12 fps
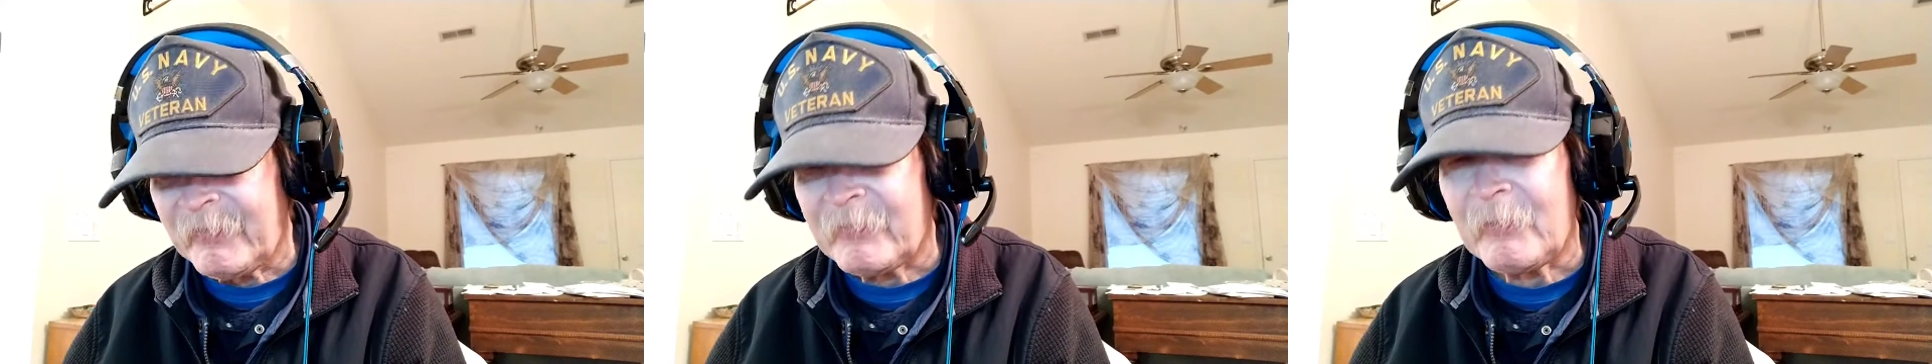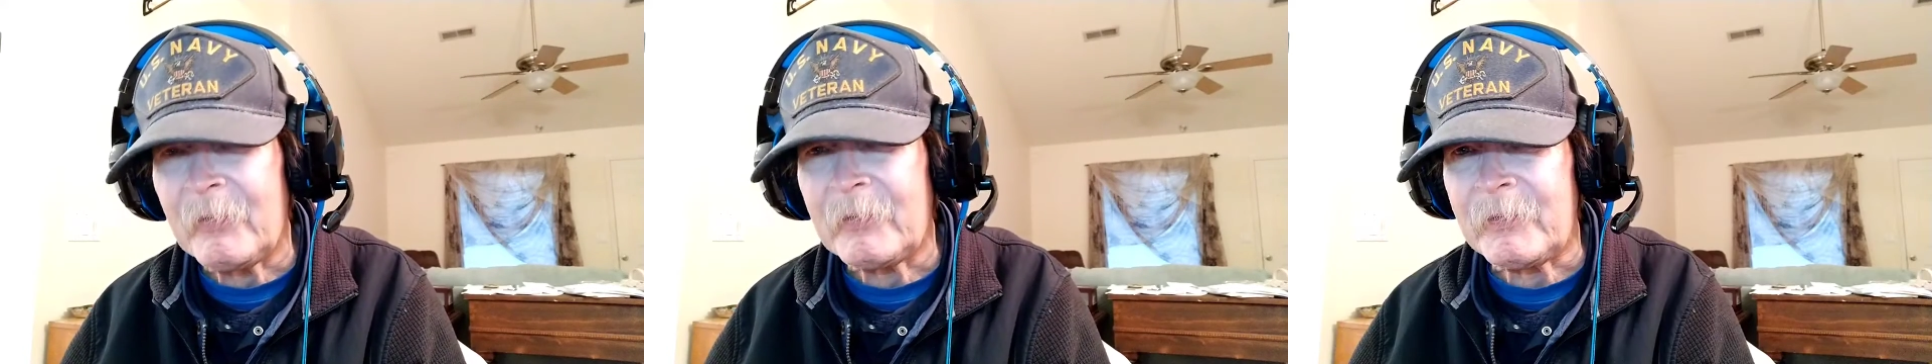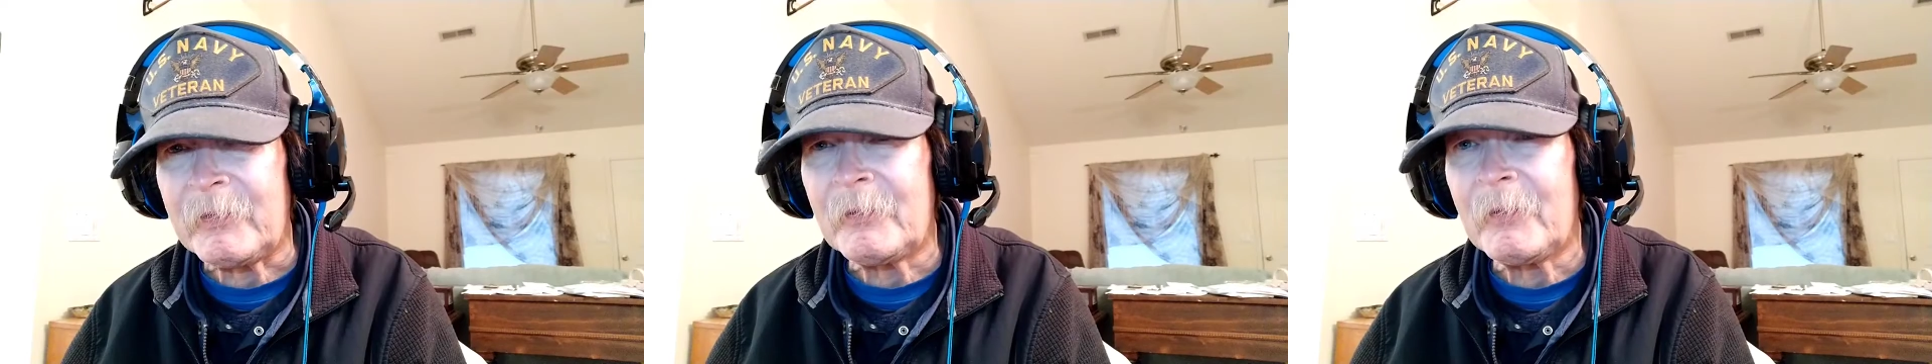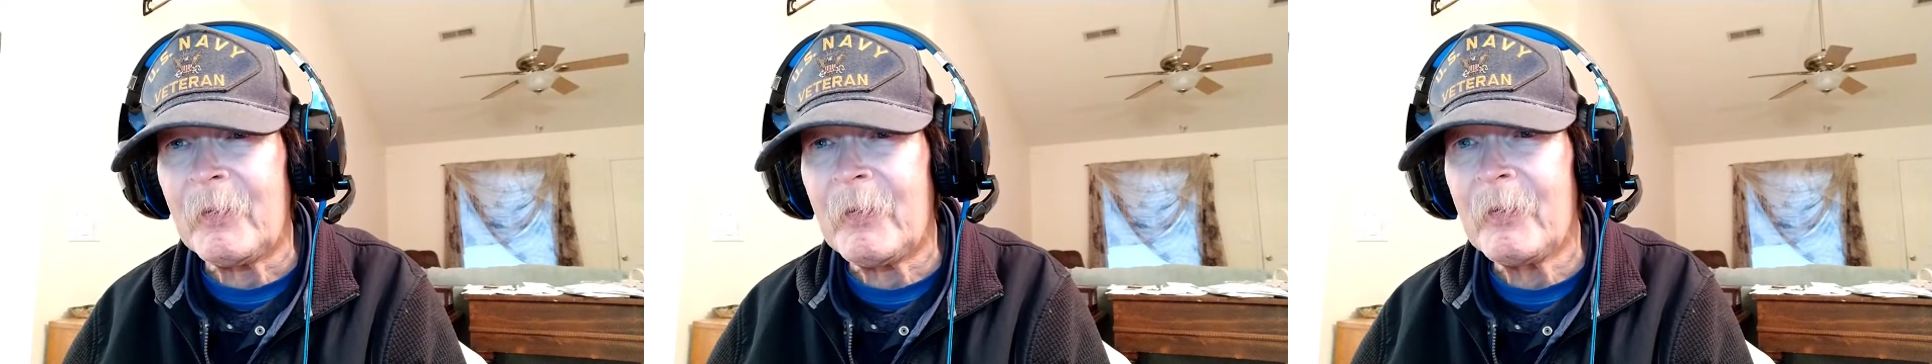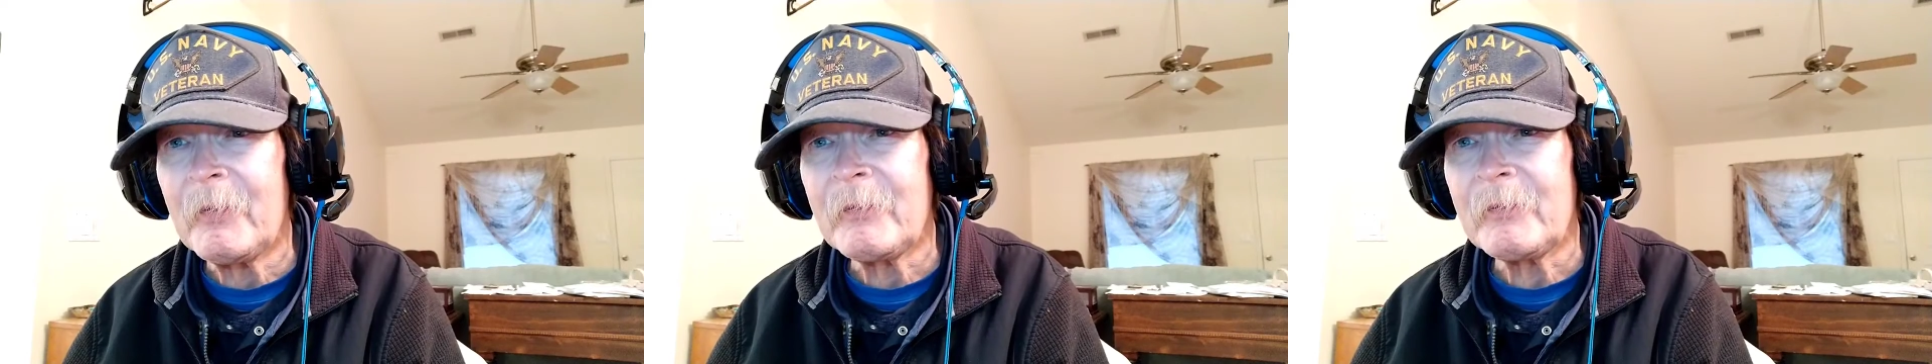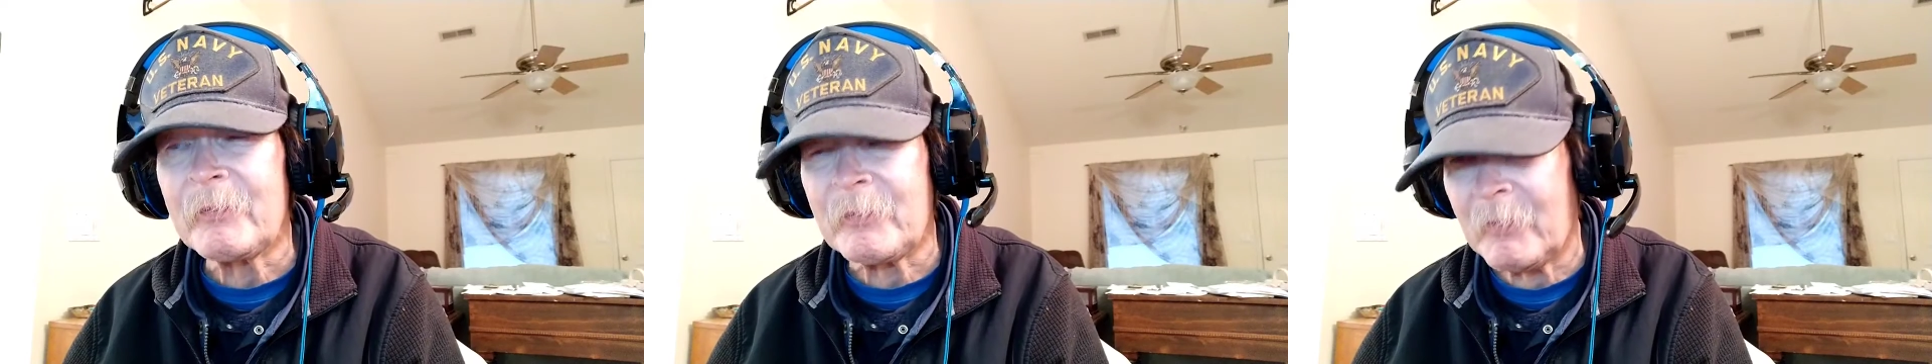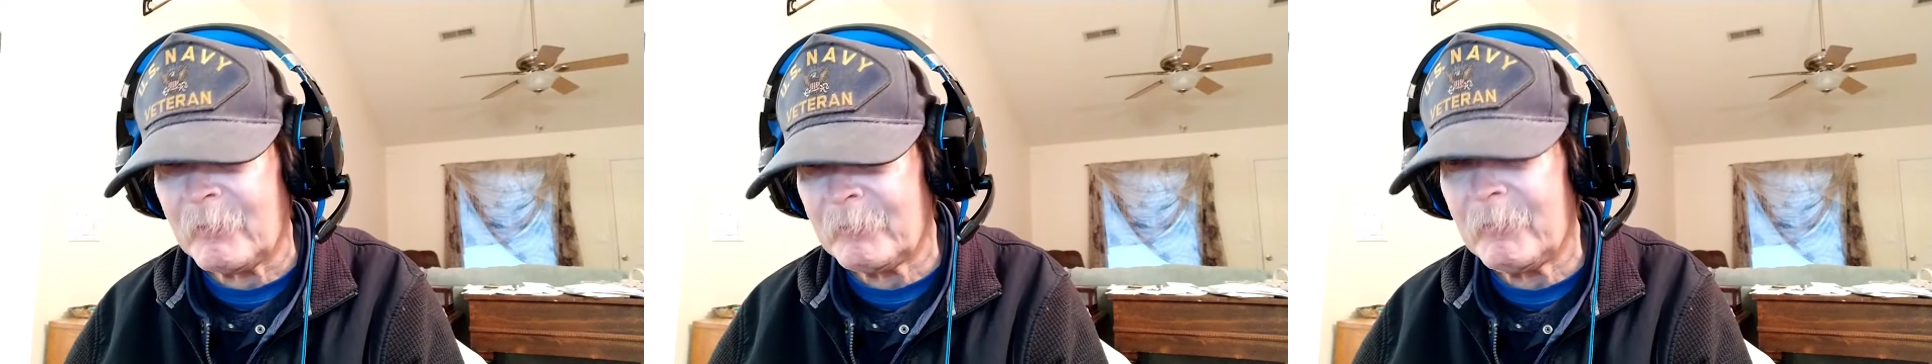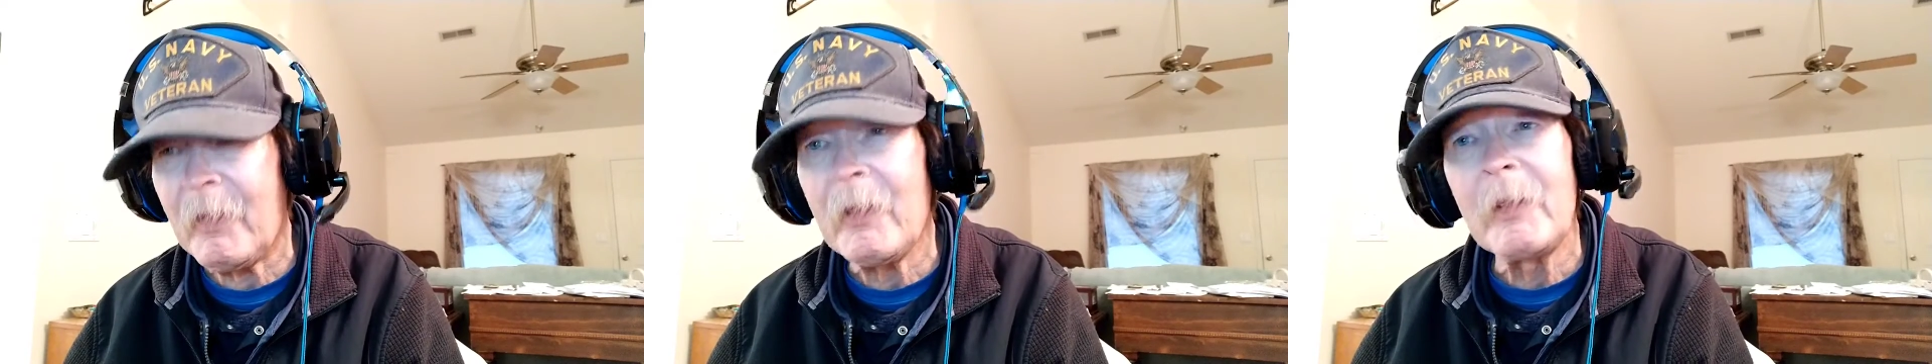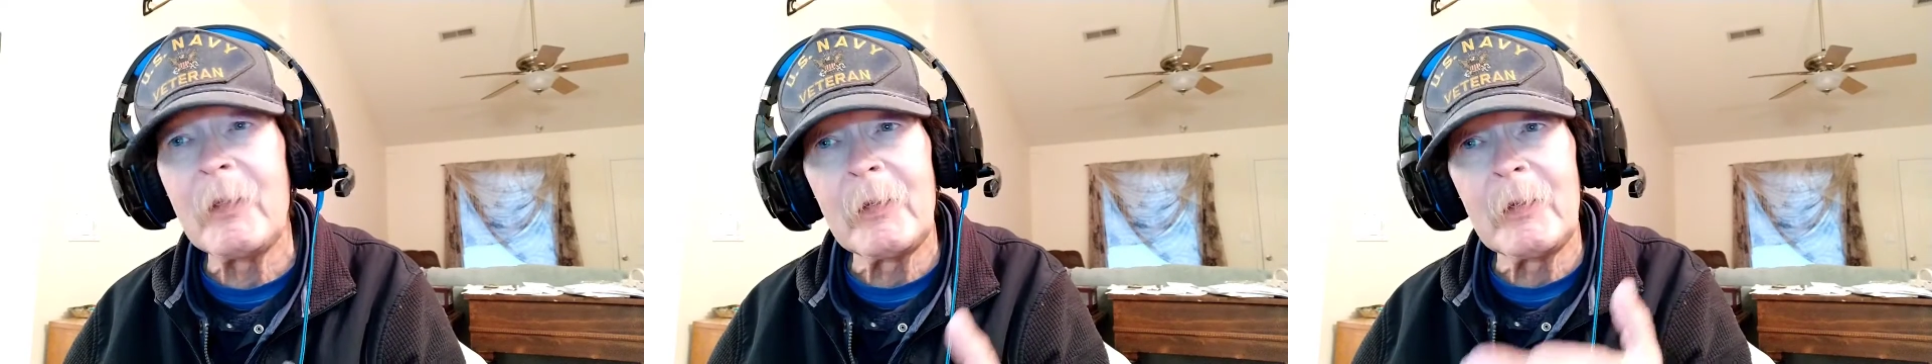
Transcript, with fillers: its audio from